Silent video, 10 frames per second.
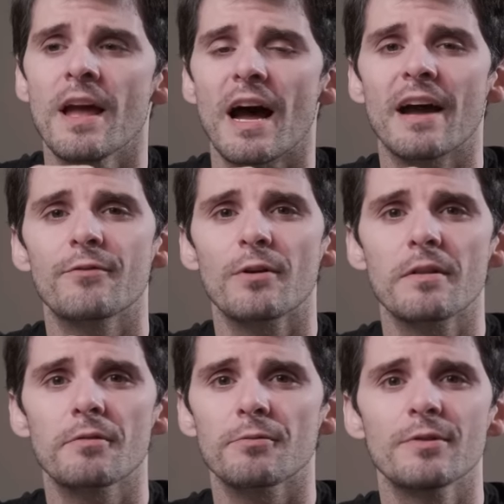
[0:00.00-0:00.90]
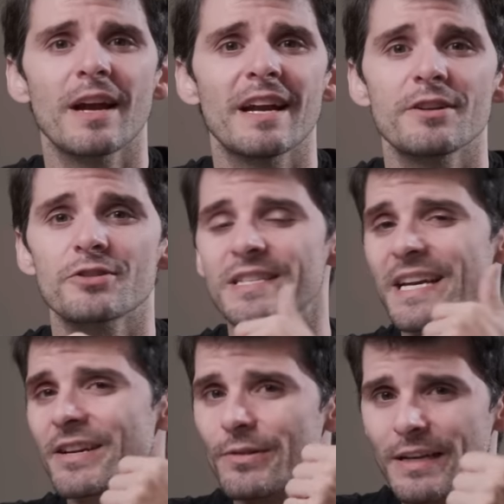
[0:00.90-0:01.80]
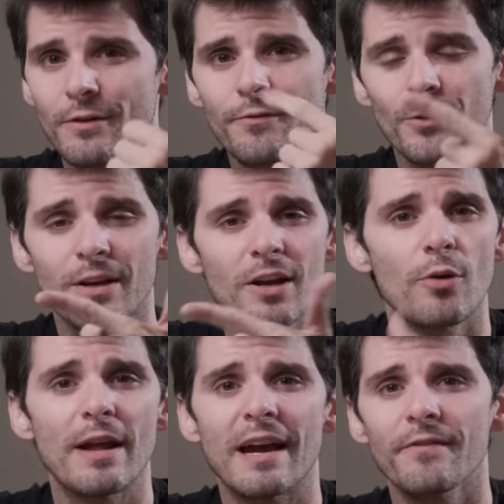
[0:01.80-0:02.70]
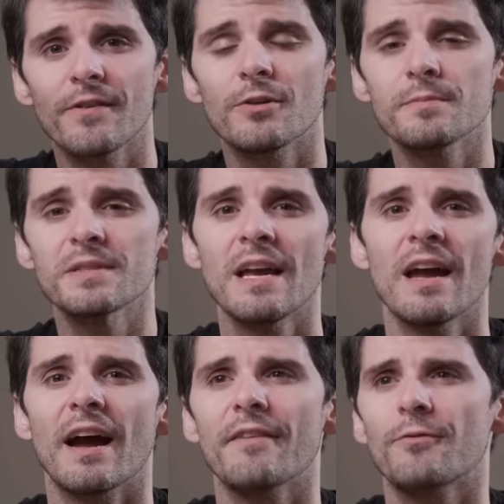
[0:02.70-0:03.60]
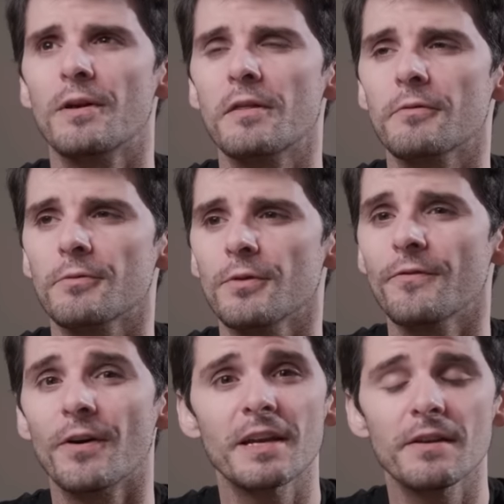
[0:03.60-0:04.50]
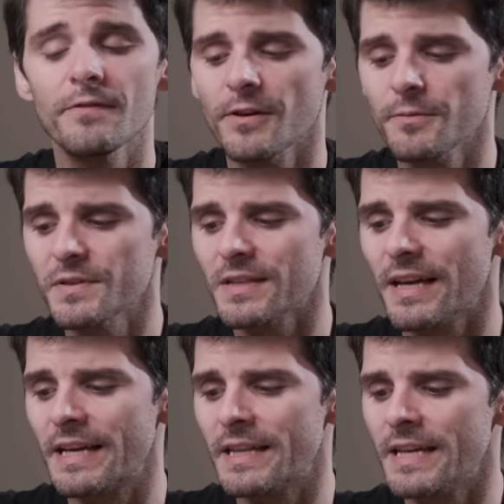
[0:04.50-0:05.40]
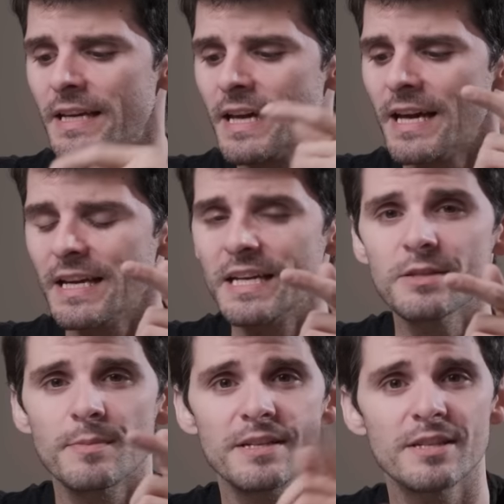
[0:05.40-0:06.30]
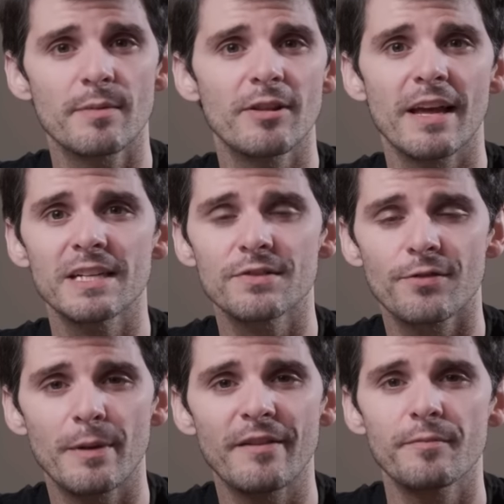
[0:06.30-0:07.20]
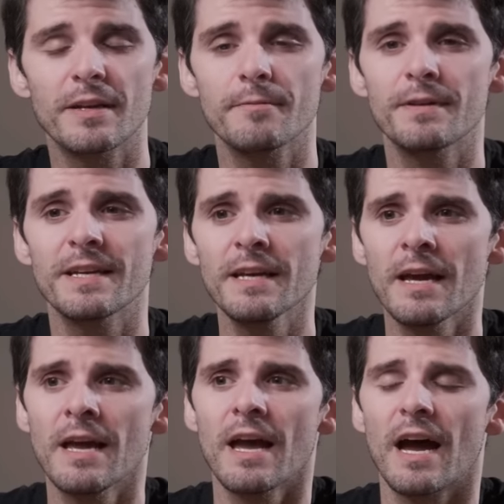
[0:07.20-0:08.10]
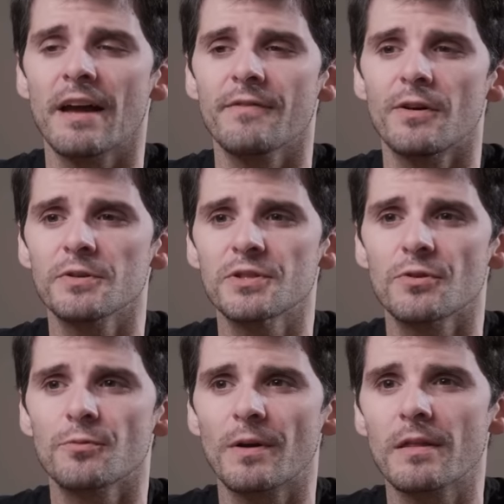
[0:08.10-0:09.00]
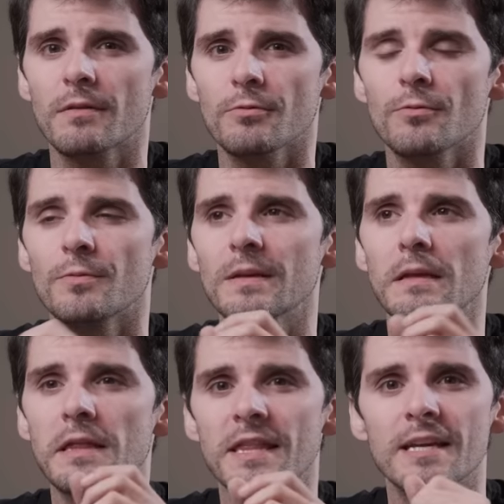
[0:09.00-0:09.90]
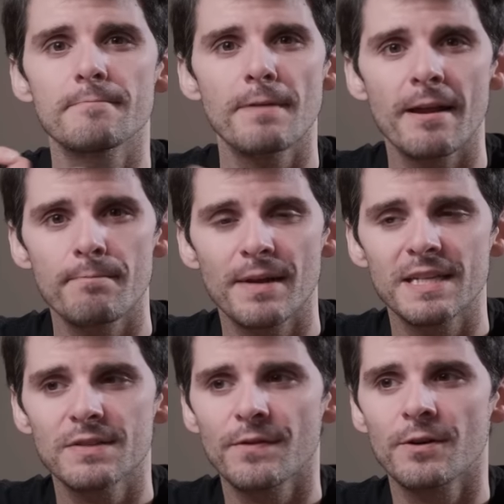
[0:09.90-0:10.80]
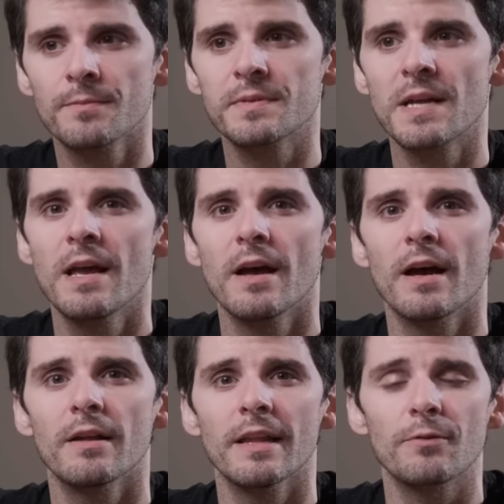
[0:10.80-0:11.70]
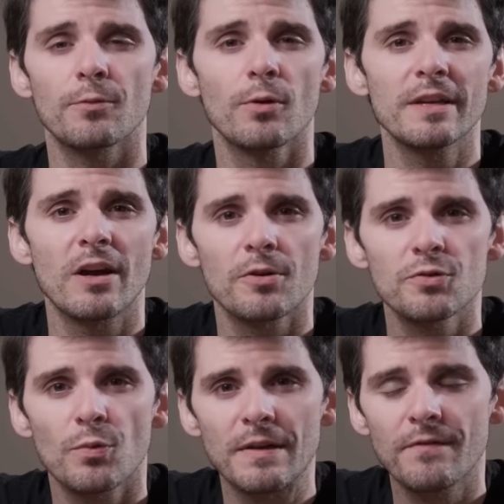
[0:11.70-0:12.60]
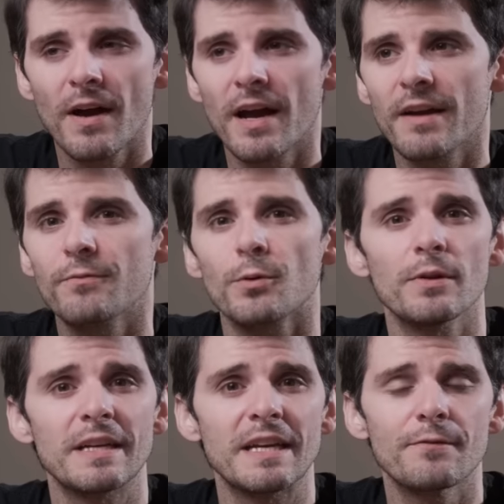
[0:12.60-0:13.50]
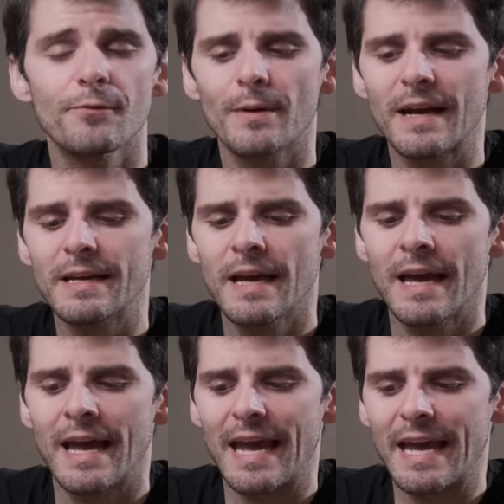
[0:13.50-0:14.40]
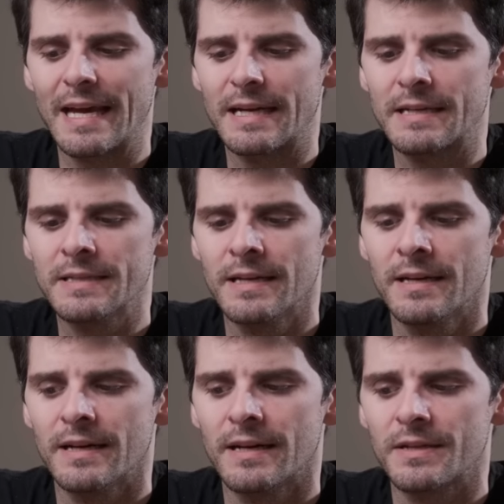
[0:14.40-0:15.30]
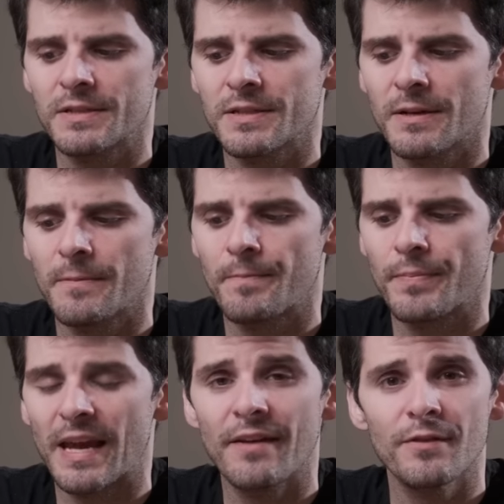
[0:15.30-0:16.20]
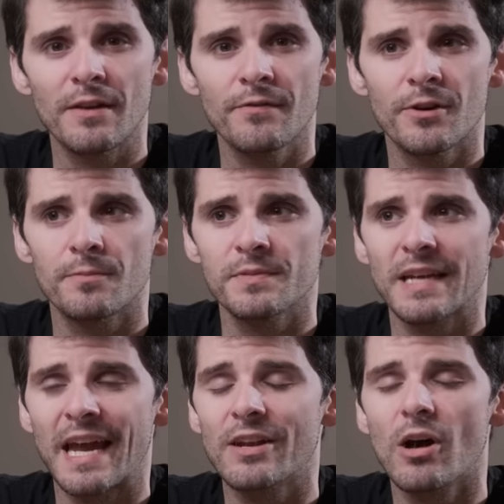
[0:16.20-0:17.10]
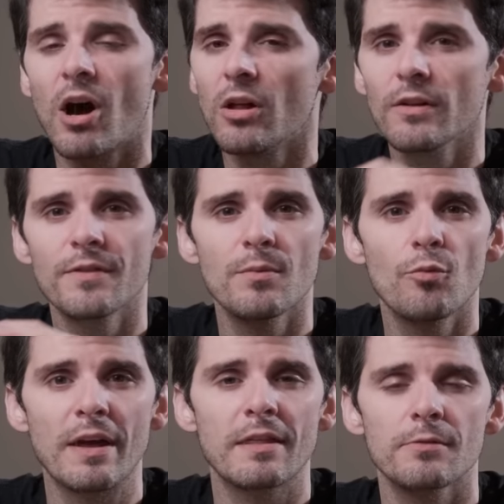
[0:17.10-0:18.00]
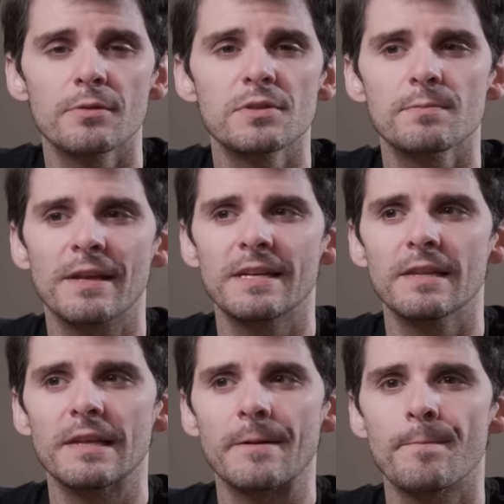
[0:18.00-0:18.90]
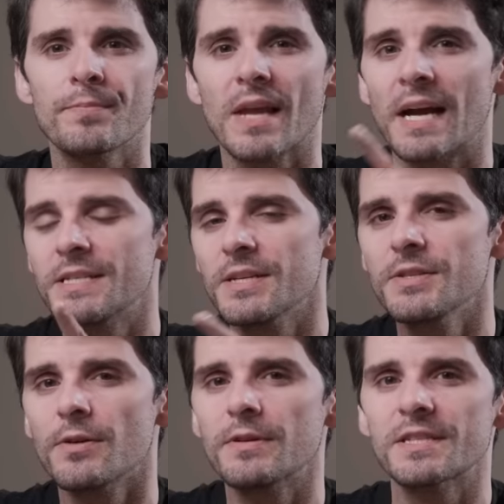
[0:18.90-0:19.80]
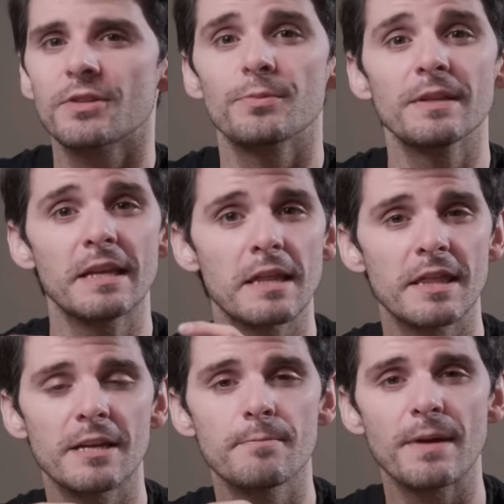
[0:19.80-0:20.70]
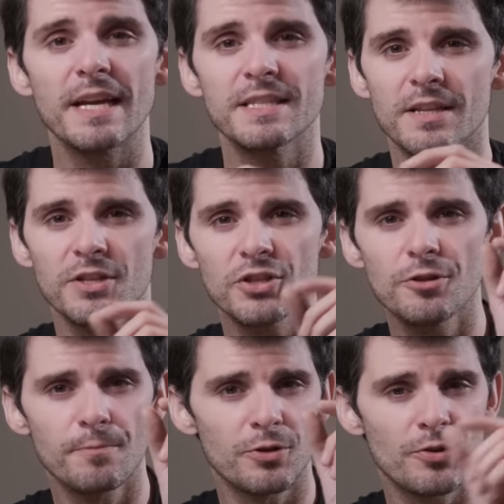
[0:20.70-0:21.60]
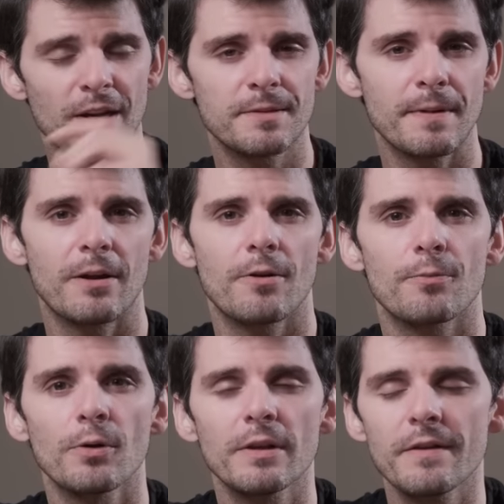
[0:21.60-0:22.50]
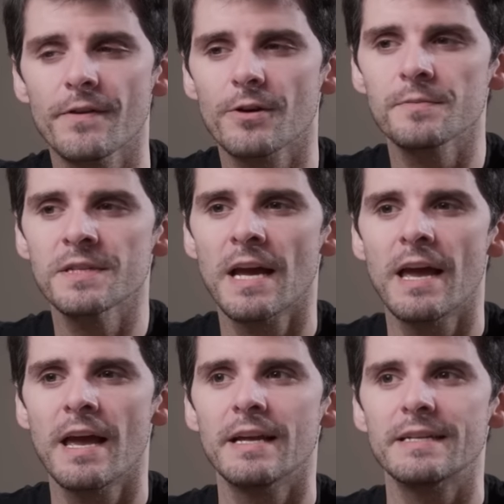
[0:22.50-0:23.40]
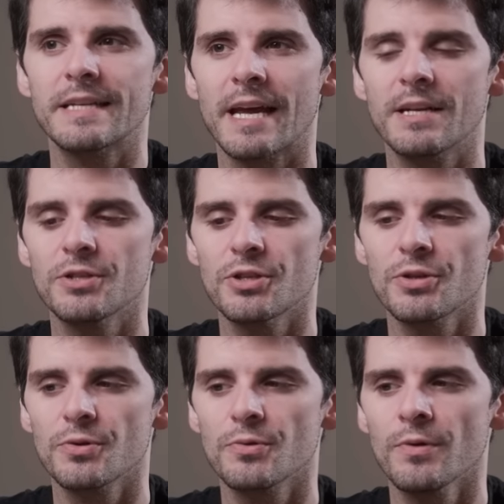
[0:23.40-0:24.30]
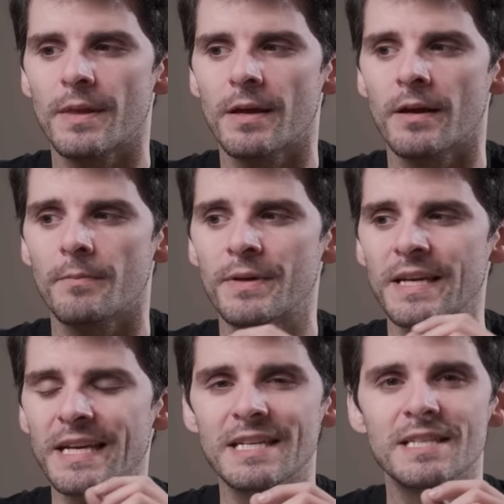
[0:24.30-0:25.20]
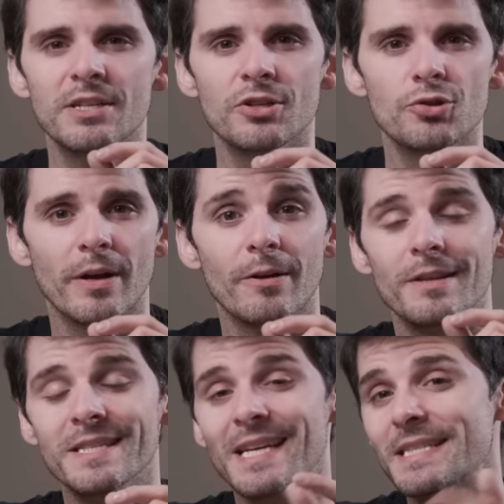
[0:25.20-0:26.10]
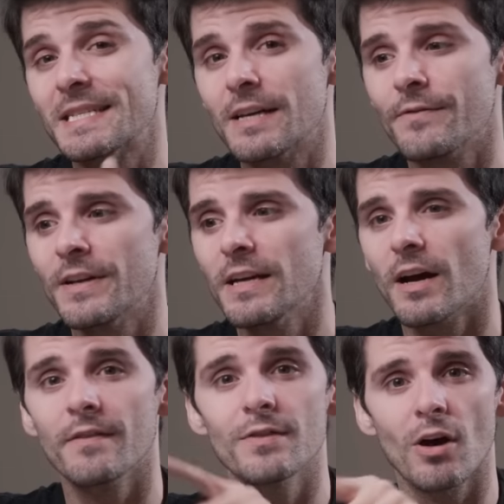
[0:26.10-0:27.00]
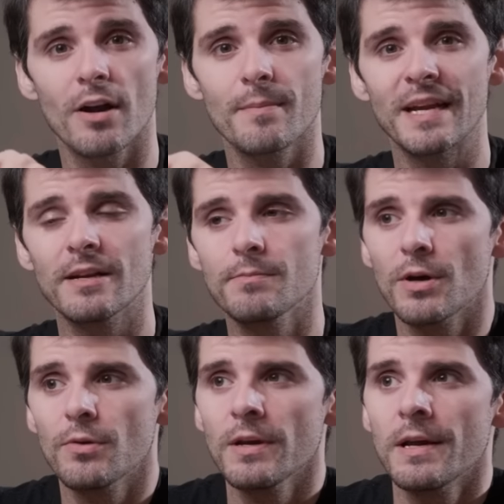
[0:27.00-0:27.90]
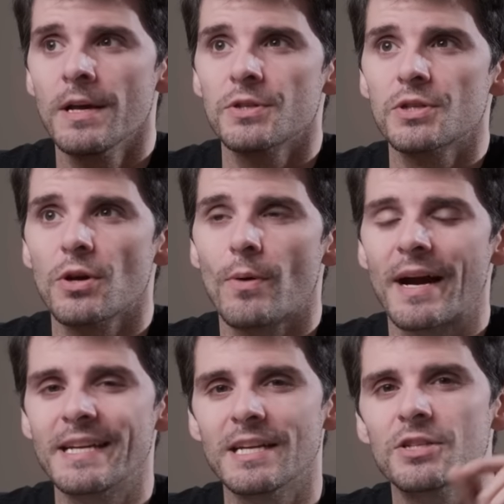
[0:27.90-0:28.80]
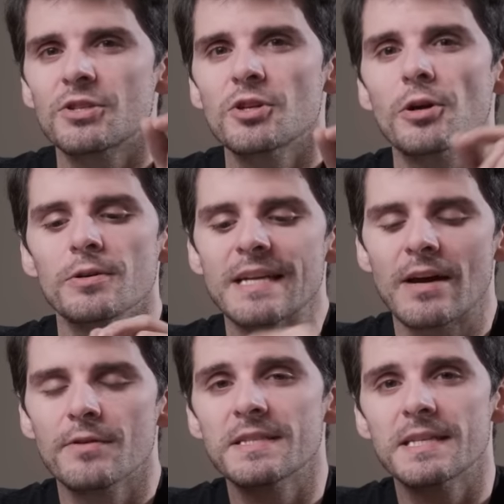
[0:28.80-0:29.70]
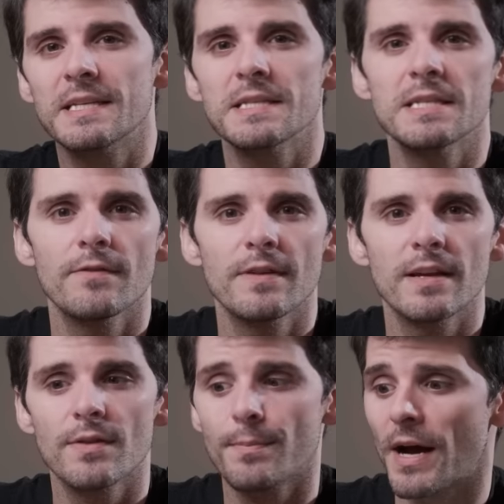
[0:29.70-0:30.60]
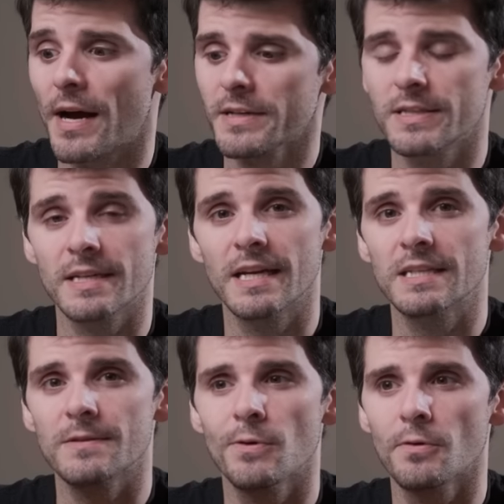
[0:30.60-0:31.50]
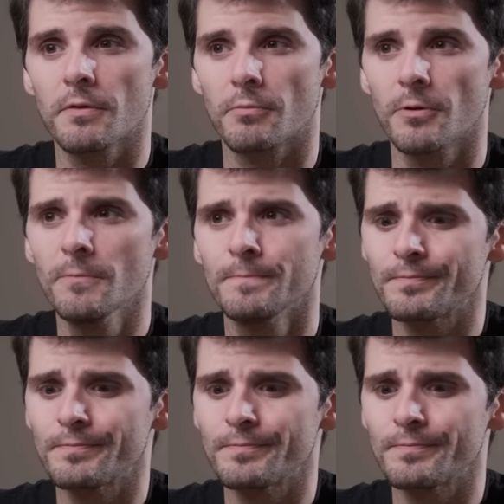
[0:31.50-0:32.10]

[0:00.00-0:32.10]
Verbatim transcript: I've run through kind of your standard Ilford and Kodak films. I've run through funky films like the Eastman Double X from FPP. I've also run through really thin pet-based films uh, like Rollei R25, Rollei Infrared, and uh, some FK films, and all of them went through splendidly. I did notice the really thin base and the super transparent Rollei films tend to uh, be easy to trigger the sensitivity of the automated mode, so I needed to turn down the sensitivity of the box to get it to pull through,